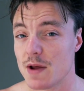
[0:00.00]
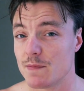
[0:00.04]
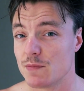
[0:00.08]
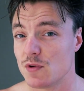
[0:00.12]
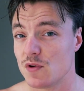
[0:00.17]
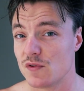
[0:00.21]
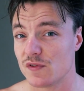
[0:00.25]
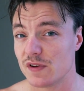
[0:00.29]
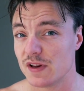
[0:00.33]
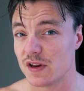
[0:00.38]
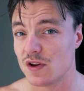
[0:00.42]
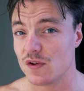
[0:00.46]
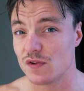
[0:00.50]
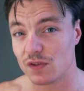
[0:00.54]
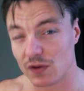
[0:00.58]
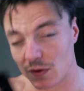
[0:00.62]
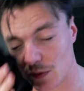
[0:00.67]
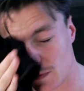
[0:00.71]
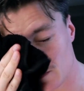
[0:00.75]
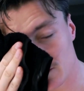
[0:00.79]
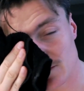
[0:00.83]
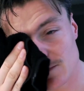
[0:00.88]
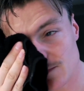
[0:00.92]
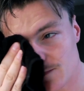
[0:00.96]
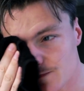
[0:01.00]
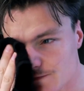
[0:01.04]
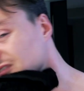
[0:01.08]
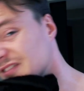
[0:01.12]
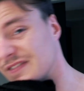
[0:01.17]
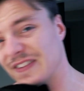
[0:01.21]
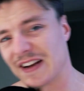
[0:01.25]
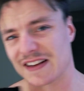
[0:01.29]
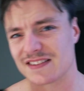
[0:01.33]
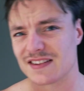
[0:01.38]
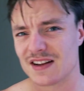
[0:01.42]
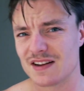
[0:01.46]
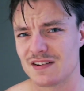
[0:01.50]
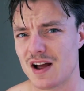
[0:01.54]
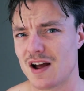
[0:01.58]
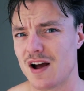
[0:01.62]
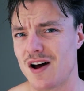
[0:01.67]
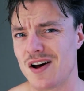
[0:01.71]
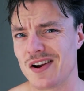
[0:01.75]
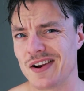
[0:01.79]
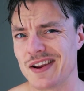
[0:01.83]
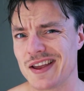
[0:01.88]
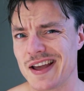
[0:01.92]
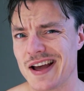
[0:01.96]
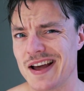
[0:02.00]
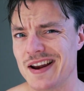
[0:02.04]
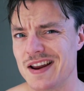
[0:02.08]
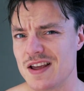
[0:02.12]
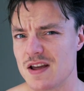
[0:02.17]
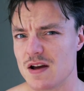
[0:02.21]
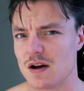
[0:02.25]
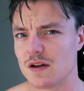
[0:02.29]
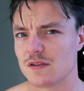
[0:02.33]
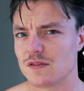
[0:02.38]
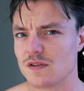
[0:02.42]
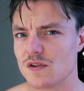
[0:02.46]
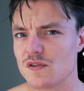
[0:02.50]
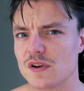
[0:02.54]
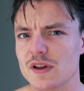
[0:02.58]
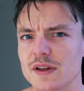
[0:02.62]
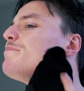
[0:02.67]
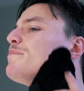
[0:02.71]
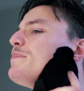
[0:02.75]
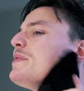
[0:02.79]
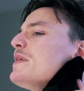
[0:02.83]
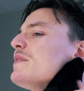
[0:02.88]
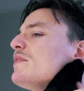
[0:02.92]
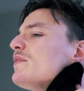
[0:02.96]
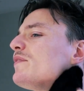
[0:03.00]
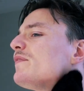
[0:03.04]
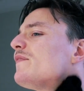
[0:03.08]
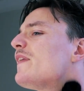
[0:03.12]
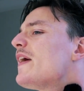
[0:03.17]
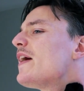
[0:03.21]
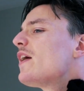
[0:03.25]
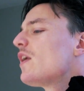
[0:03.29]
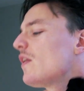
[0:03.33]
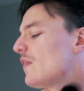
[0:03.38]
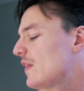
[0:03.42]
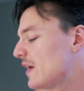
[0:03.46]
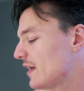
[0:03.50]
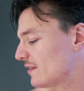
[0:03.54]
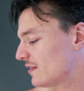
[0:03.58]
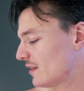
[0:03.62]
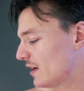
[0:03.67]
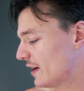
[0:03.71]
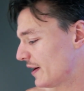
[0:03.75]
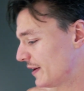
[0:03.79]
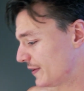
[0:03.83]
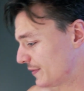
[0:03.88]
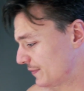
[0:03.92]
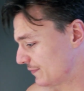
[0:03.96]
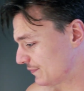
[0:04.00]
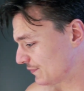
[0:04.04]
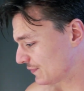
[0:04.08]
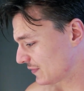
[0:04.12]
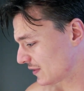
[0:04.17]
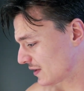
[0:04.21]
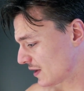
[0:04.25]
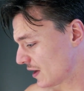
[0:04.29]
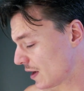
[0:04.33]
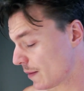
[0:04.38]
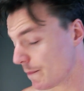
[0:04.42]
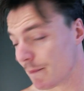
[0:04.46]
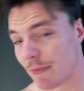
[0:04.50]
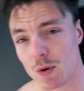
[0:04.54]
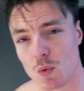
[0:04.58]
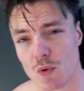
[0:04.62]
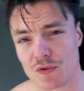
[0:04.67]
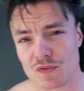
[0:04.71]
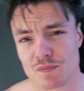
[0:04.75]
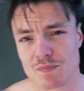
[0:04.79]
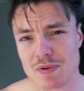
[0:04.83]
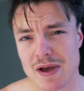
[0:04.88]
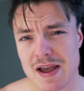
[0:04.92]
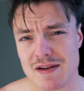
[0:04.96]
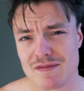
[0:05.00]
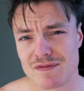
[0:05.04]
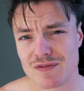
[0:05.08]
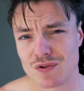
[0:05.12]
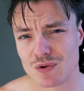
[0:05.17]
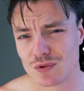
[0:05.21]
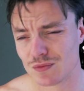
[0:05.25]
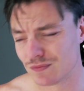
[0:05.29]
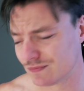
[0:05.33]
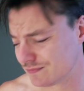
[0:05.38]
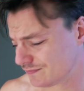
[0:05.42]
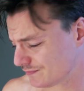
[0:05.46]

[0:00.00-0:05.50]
I'm usually used to. In fact, I hardly get any cuts usually. Bit of a fail on that side, but it wasn't painful.